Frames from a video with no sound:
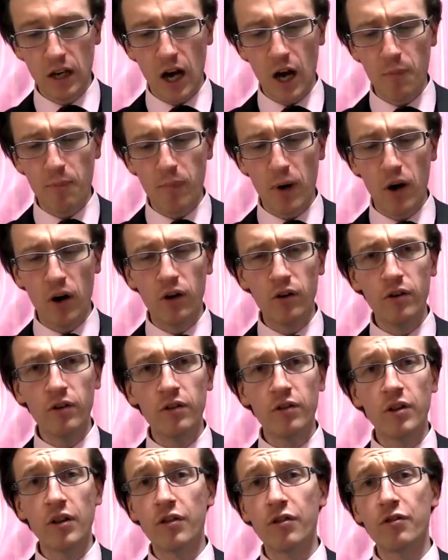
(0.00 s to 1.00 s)

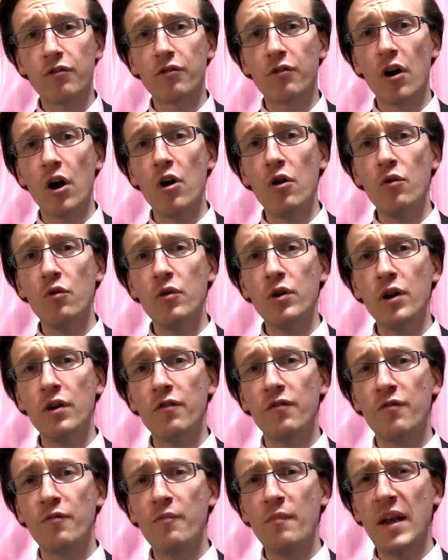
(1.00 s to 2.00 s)
Upon the throne
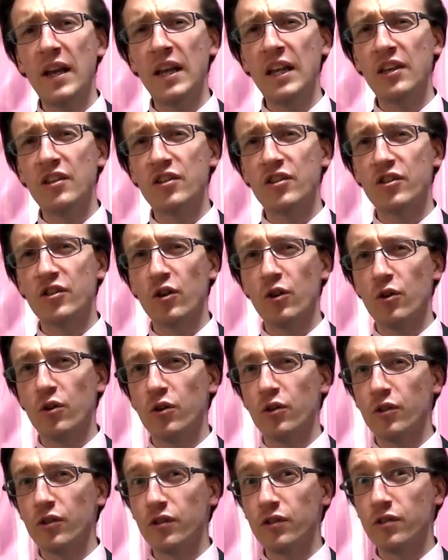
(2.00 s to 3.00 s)
of many
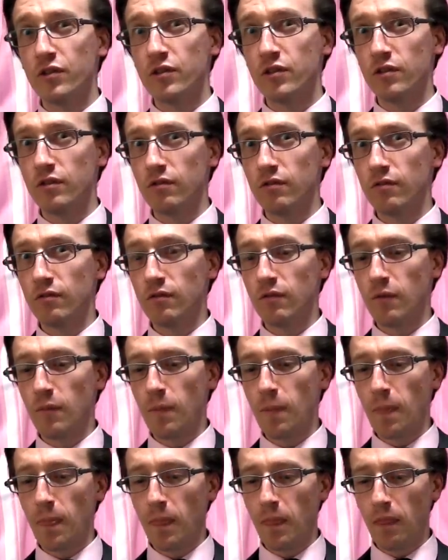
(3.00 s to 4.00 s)
swords
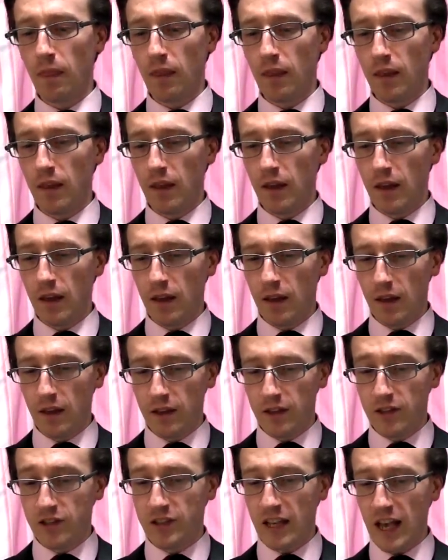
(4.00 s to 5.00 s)

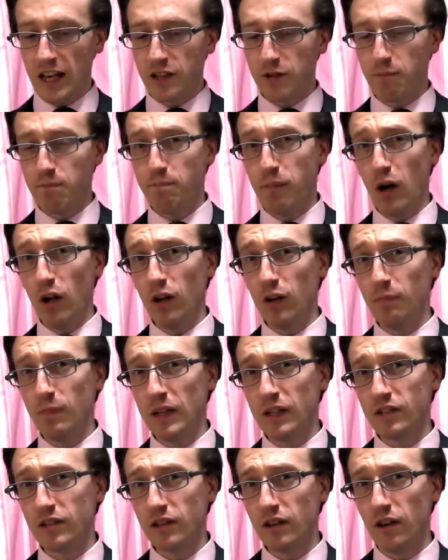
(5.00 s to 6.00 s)
sat
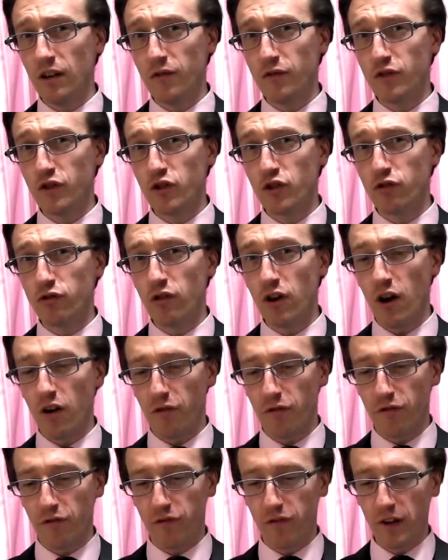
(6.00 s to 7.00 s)
Bolbert of
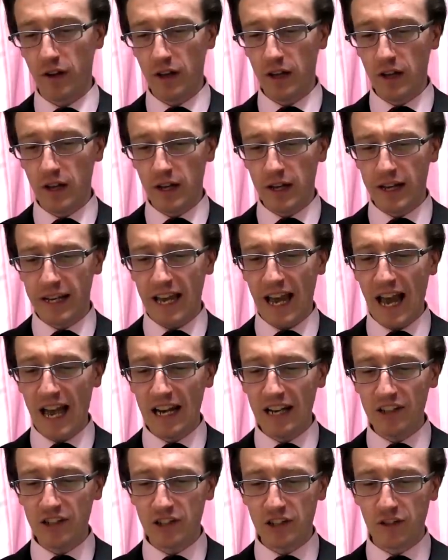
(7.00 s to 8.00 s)
Trough,
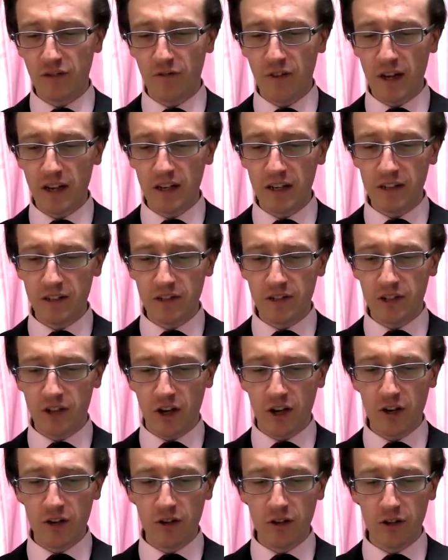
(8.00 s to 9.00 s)
calloused fingers
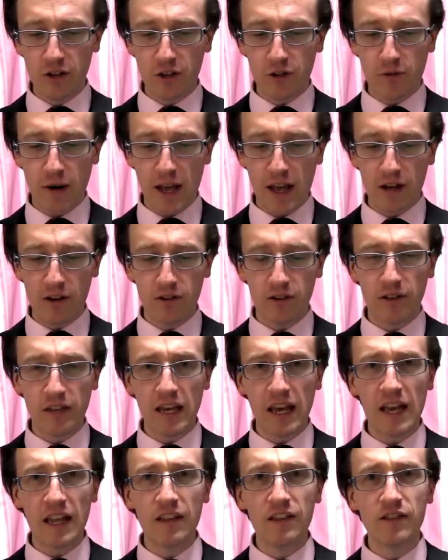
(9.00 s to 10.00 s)
curled around
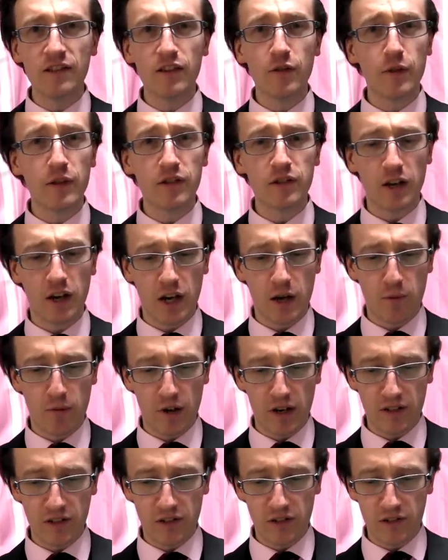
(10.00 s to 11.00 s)
the ends of its
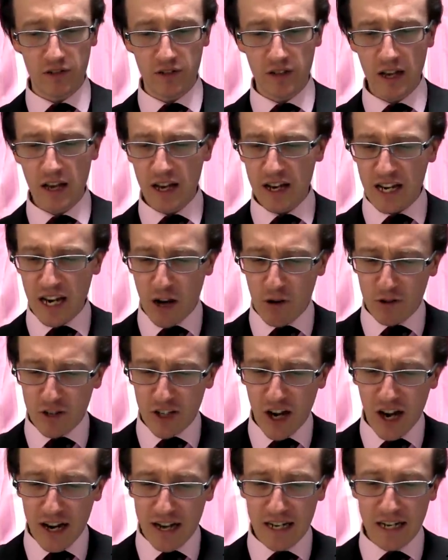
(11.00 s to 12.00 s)
armrests, now
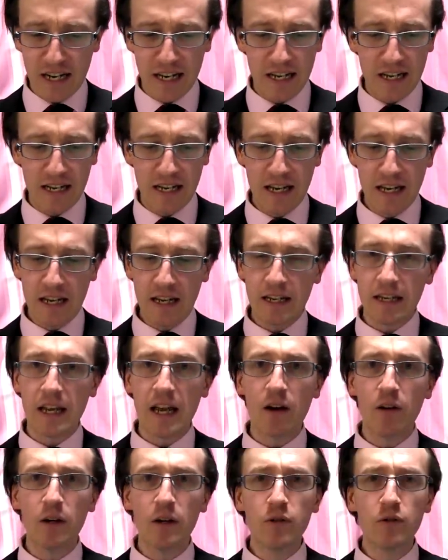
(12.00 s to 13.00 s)
tightening,
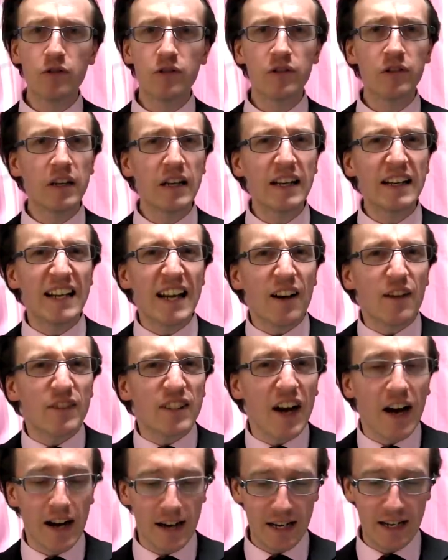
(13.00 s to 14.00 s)
now loosening, now
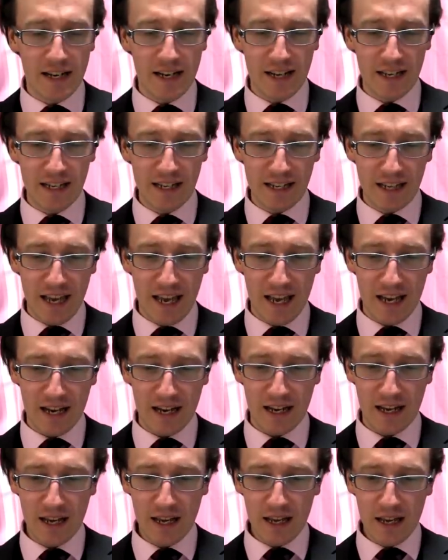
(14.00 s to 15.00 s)
tightening
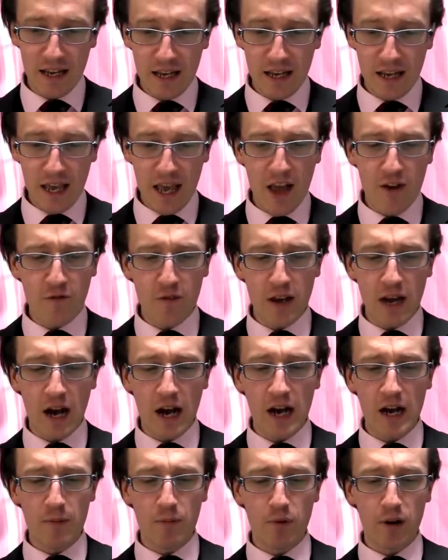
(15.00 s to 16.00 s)
again, heavy
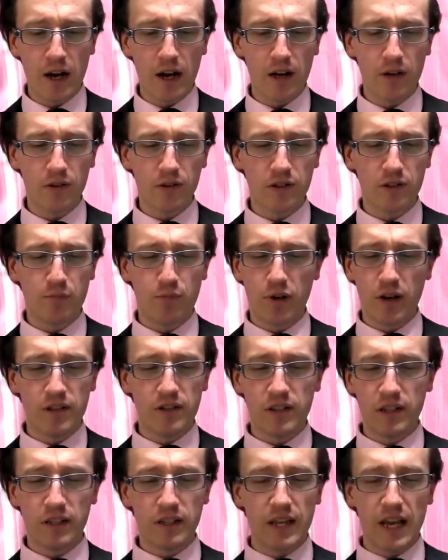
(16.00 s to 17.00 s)
eyebrows
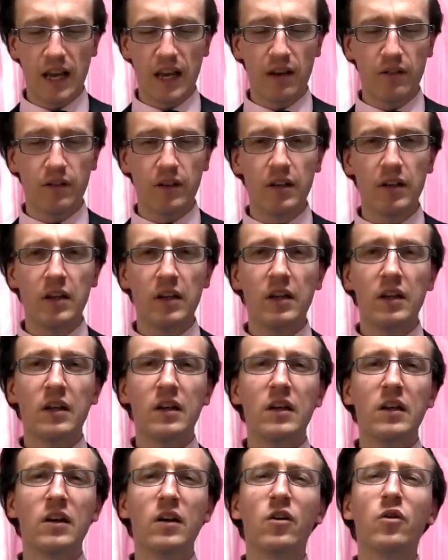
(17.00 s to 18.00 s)
pressing down
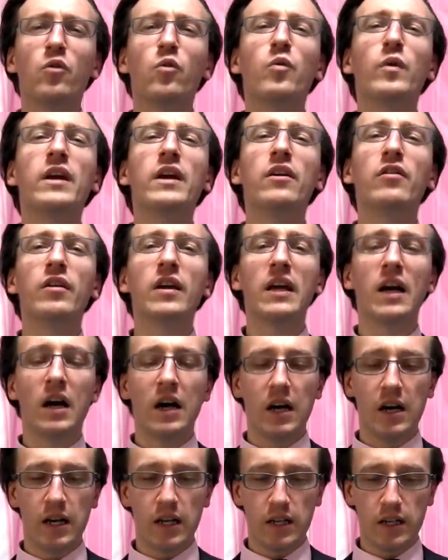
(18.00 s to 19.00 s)
on weary
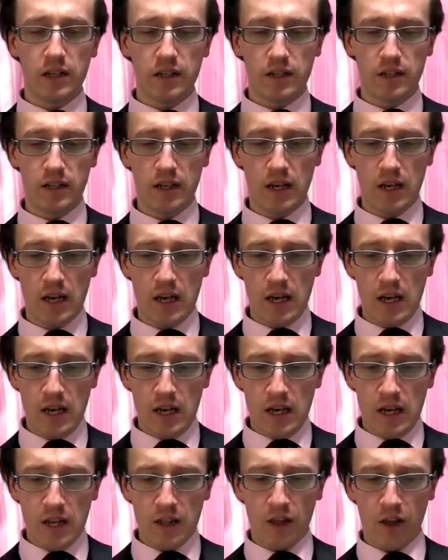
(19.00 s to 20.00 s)
eyes.
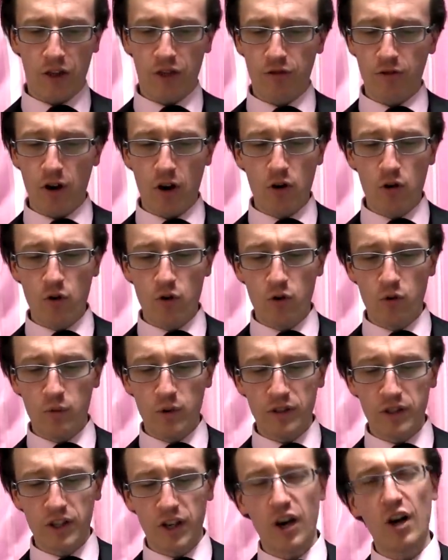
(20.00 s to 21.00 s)
The throne
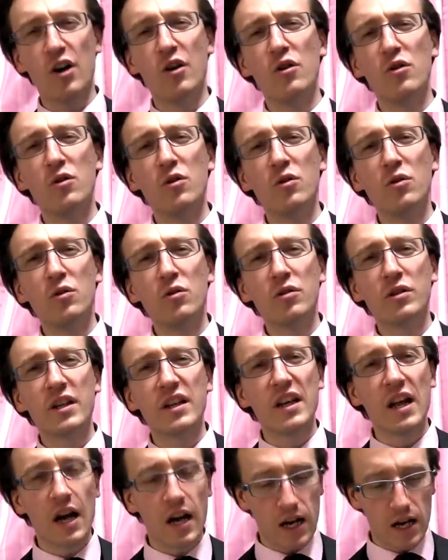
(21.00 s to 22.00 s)
was cold
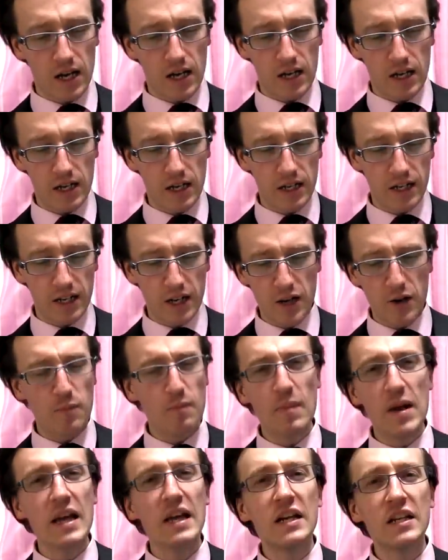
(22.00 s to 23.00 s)
and hard and
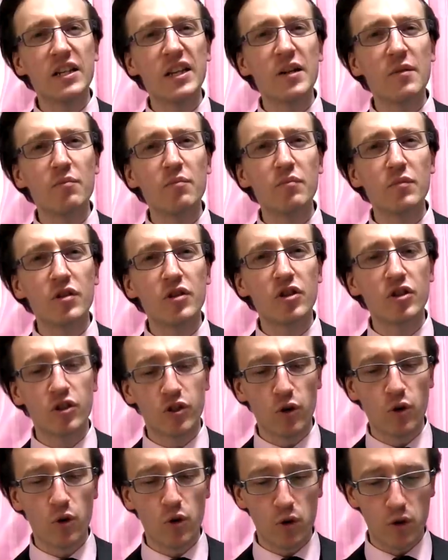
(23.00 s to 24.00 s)
made him
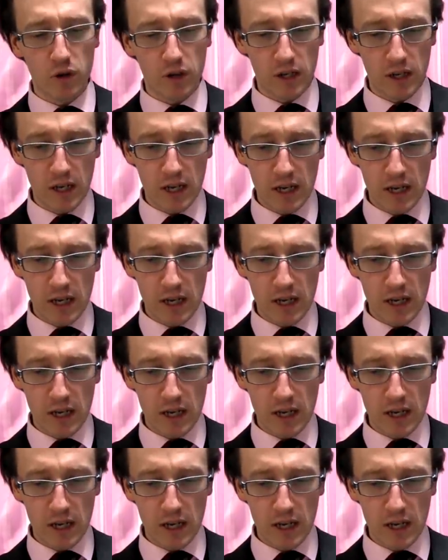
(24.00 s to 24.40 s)
sore.